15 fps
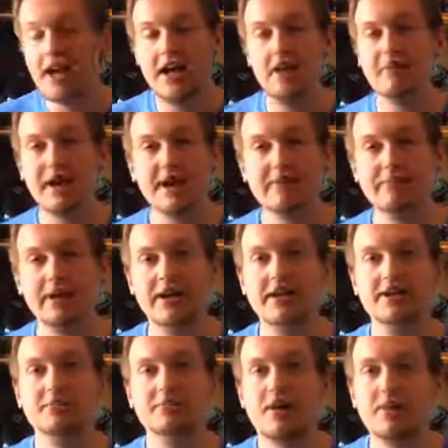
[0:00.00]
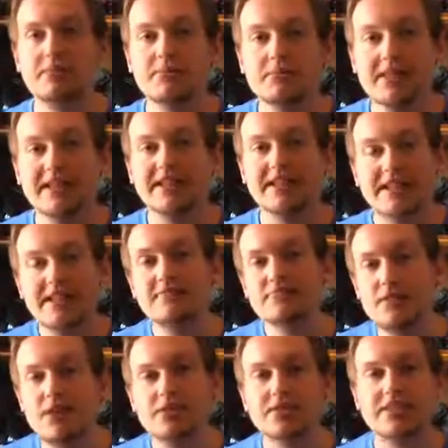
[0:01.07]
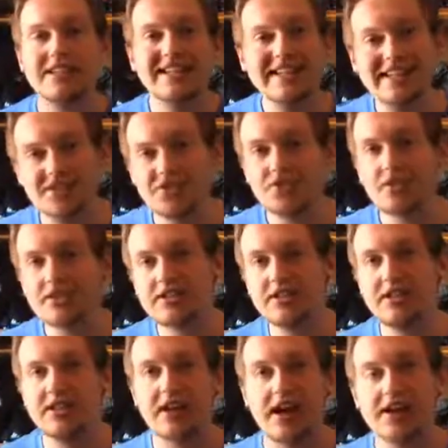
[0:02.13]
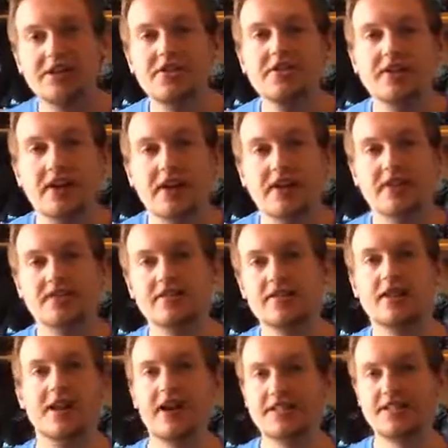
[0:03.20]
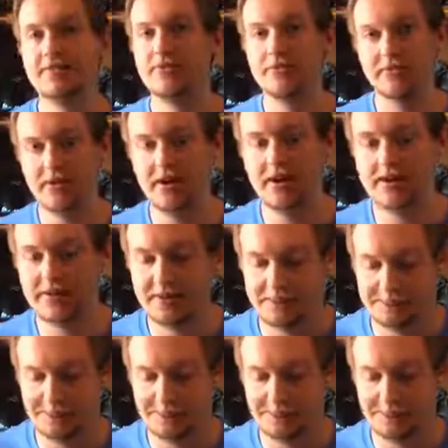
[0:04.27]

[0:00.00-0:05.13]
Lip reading: in my opinion, probably the most interesting kaiju that Godzilla has ever fought.